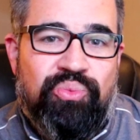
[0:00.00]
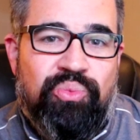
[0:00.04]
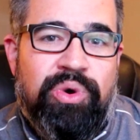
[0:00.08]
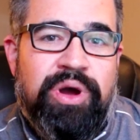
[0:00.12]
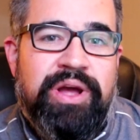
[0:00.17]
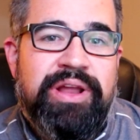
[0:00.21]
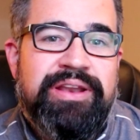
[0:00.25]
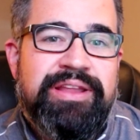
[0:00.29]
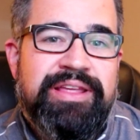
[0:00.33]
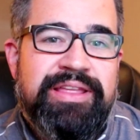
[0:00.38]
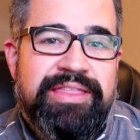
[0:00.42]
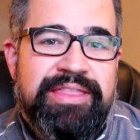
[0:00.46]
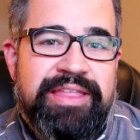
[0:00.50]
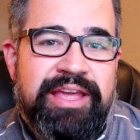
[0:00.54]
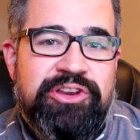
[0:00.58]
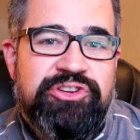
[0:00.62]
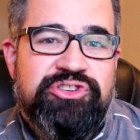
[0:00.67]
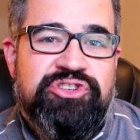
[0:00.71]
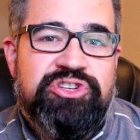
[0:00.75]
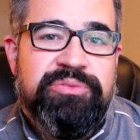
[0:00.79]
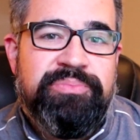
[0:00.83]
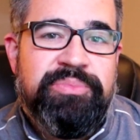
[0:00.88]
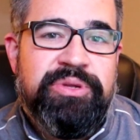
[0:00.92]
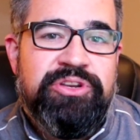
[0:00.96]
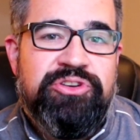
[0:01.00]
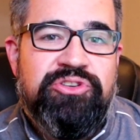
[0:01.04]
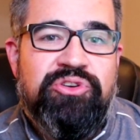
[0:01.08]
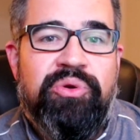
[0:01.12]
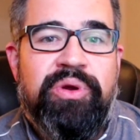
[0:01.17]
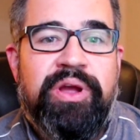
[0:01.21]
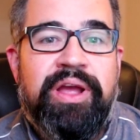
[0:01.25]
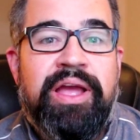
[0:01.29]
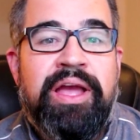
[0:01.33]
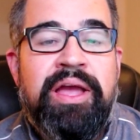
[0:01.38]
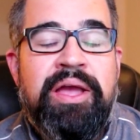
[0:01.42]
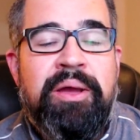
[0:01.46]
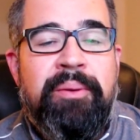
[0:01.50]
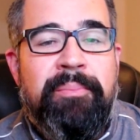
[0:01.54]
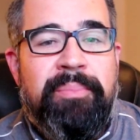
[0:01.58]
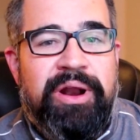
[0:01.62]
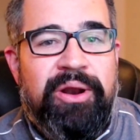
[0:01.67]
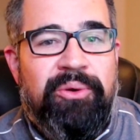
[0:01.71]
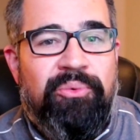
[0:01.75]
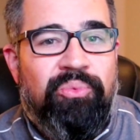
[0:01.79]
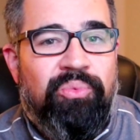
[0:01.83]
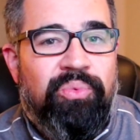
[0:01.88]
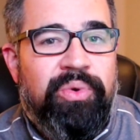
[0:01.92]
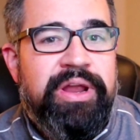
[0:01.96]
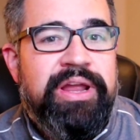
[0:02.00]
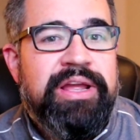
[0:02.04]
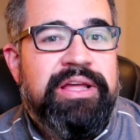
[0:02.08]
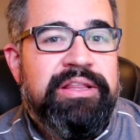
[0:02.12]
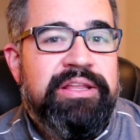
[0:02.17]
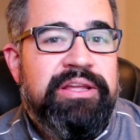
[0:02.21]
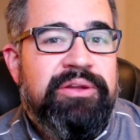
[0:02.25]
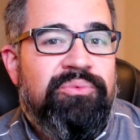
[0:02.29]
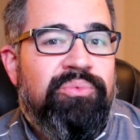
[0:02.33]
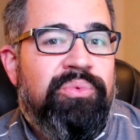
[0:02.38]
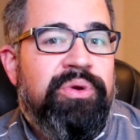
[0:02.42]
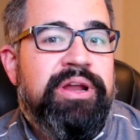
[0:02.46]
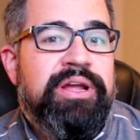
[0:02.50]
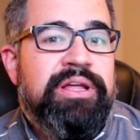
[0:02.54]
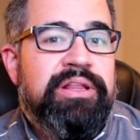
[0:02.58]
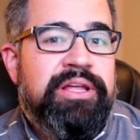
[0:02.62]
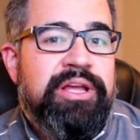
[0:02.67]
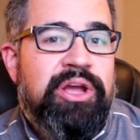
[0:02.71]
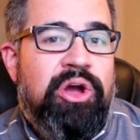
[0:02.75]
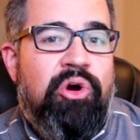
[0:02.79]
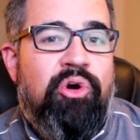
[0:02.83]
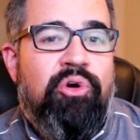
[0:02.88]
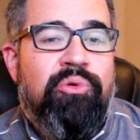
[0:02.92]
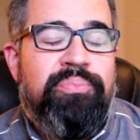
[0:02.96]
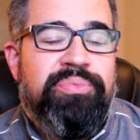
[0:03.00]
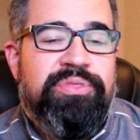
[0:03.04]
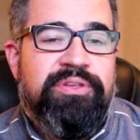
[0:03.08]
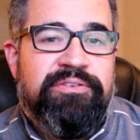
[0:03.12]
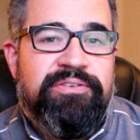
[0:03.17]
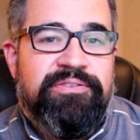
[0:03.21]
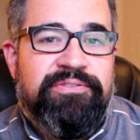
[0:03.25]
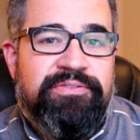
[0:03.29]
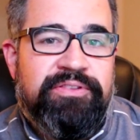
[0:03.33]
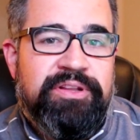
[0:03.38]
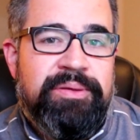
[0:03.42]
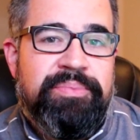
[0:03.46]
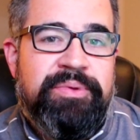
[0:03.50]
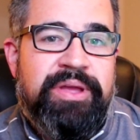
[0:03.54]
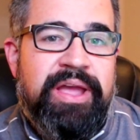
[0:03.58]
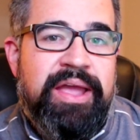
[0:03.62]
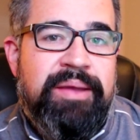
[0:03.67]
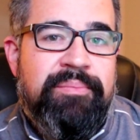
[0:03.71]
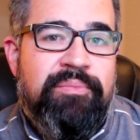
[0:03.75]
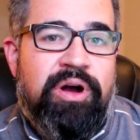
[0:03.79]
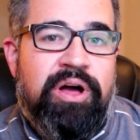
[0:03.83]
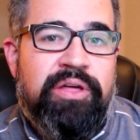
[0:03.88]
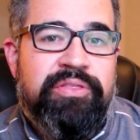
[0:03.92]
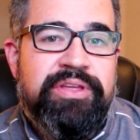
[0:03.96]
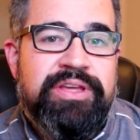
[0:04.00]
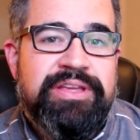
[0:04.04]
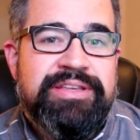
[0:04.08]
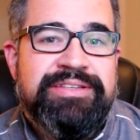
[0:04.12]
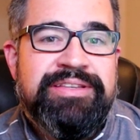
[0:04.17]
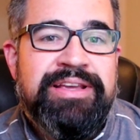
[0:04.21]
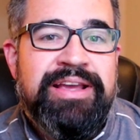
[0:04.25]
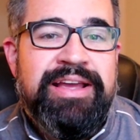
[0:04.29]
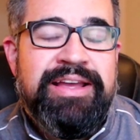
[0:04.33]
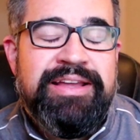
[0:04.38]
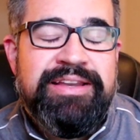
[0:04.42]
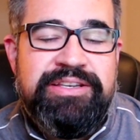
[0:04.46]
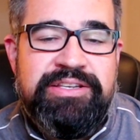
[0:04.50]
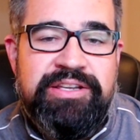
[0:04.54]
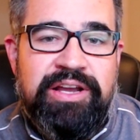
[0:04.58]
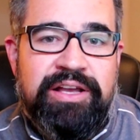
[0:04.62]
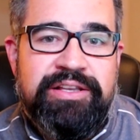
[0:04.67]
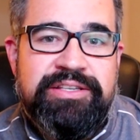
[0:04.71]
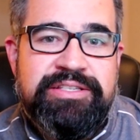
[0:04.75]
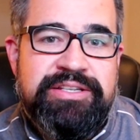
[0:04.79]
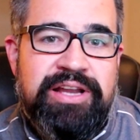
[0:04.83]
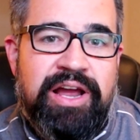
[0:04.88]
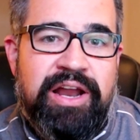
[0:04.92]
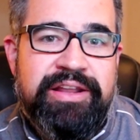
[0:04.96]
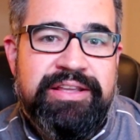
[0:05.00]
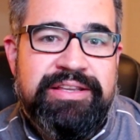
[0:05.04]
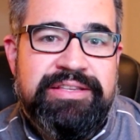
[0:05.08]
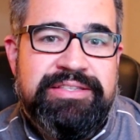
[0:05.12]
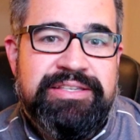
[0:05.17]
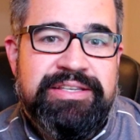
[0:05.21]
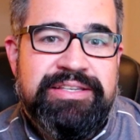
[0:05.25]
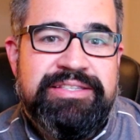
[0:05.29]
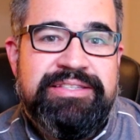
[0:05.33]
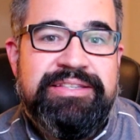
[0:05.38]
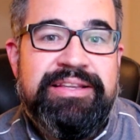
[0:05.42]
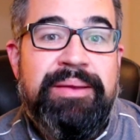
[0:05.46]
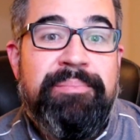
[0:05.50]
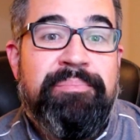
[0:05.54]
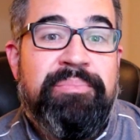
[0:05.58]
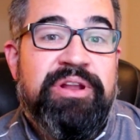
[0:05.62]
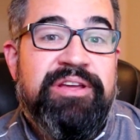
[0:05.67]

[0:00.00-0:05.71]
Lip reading: what they should be doing. But I really, really hope the flip game on these does not exist.